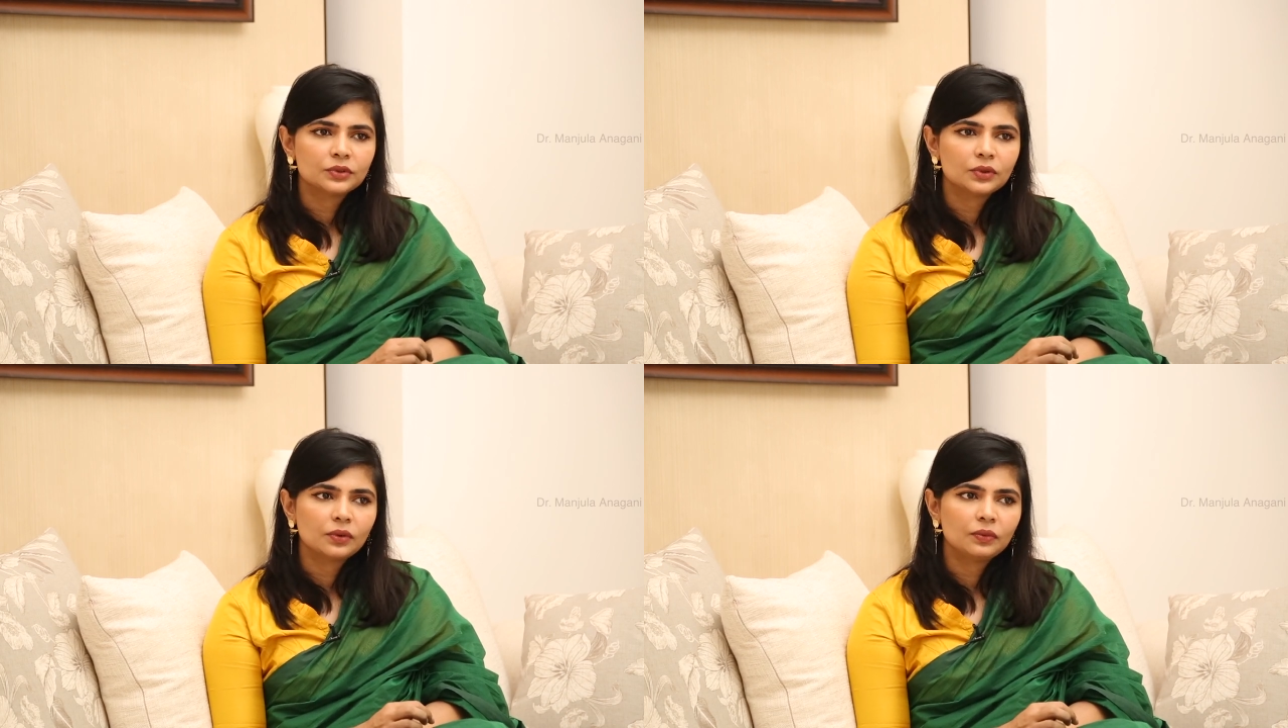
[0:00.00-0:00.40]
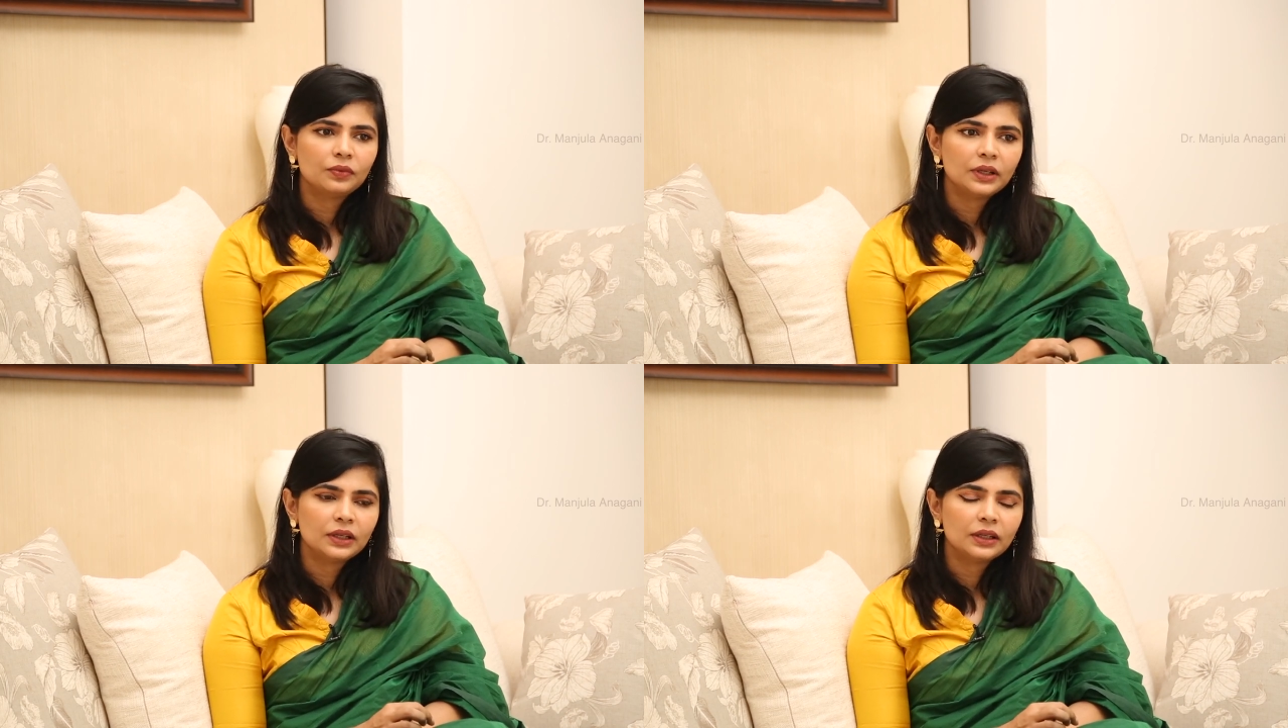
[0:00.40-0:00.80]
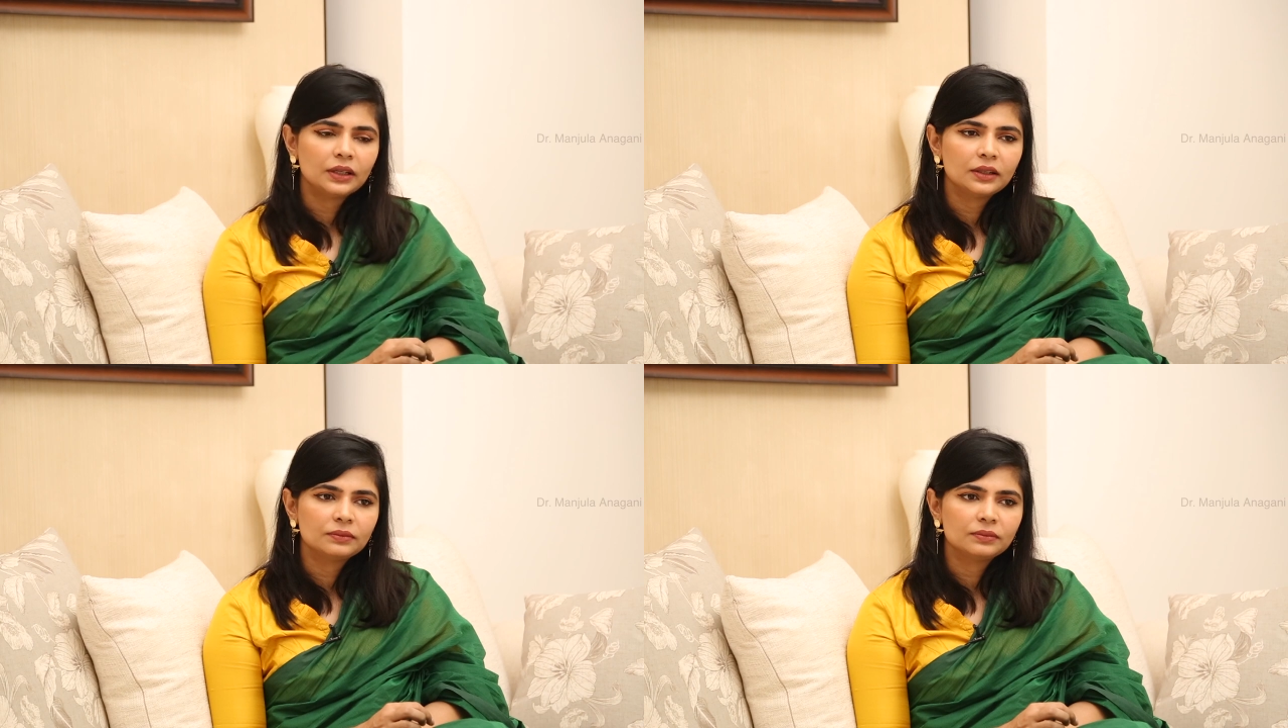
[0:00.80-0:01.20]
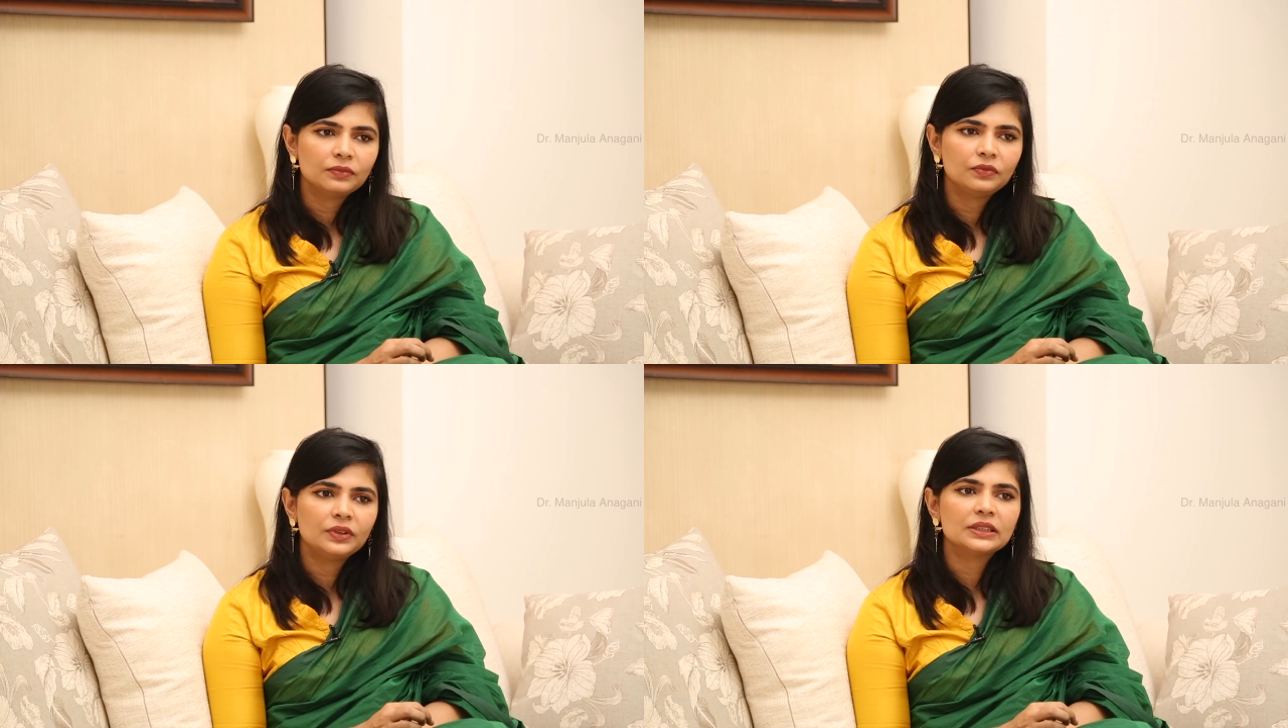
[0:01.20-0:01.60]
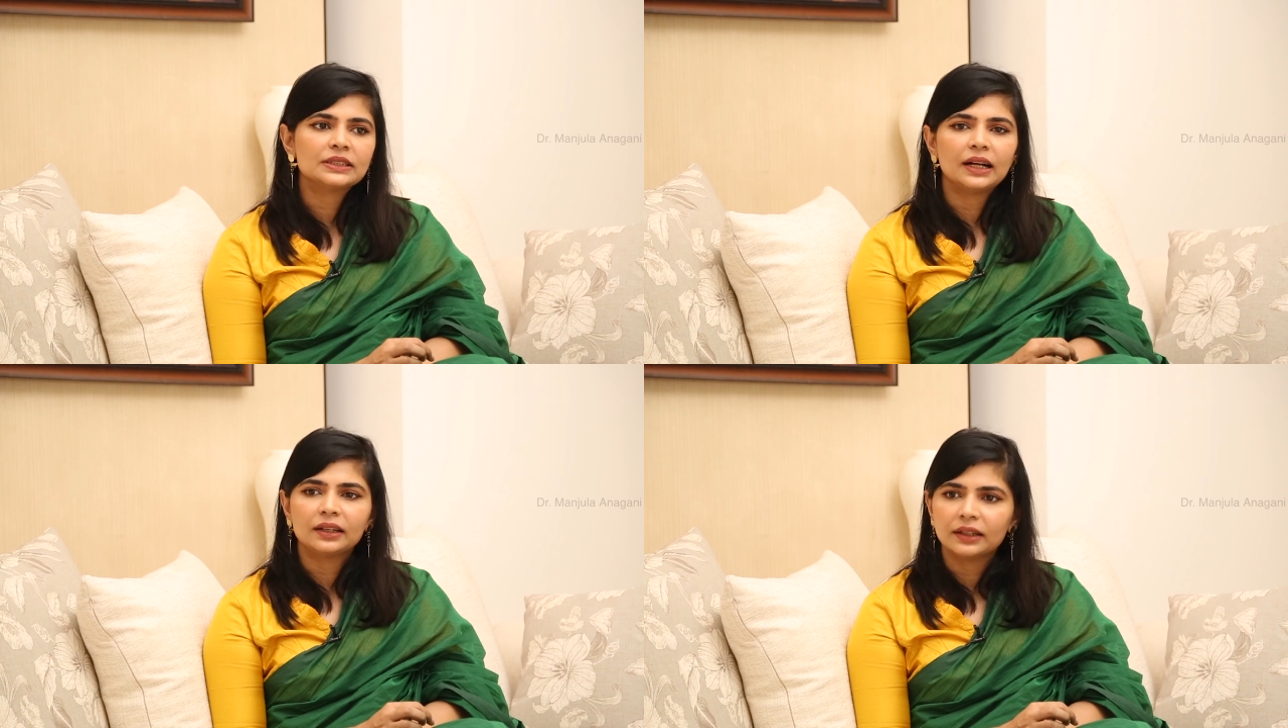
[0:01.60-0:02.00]
So we
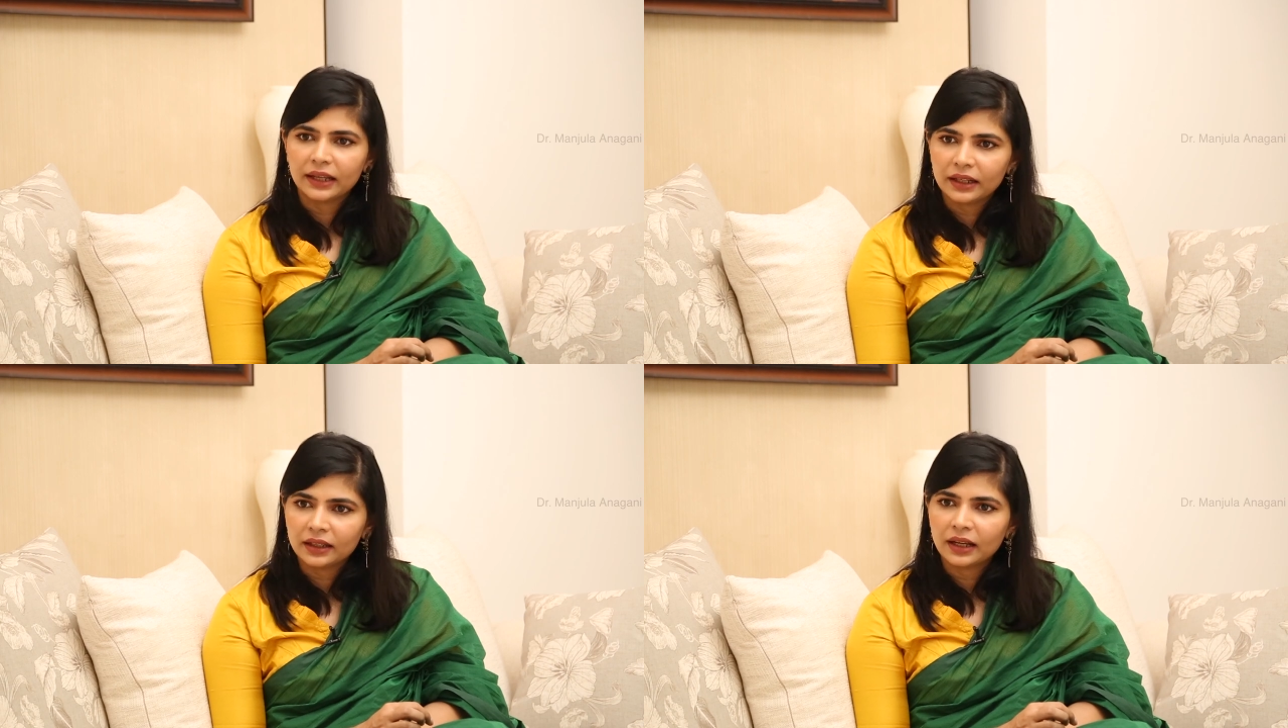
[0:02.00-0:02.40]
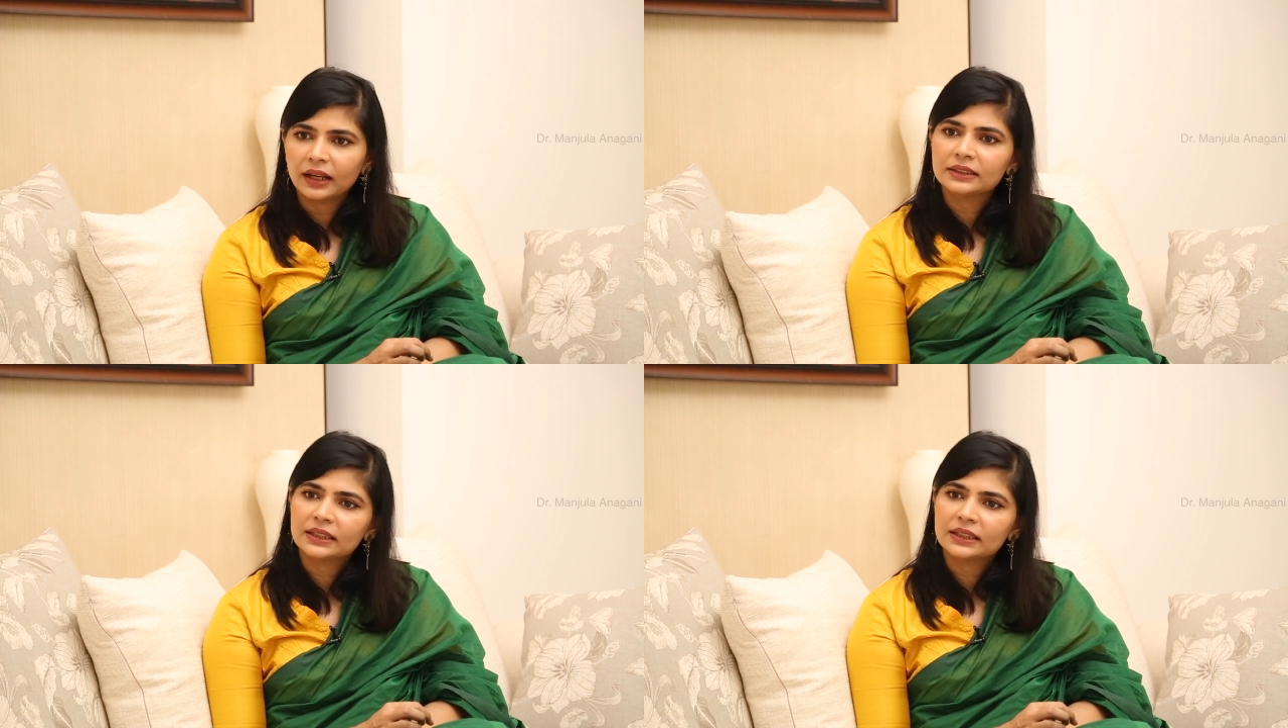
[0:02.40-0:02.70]
started getting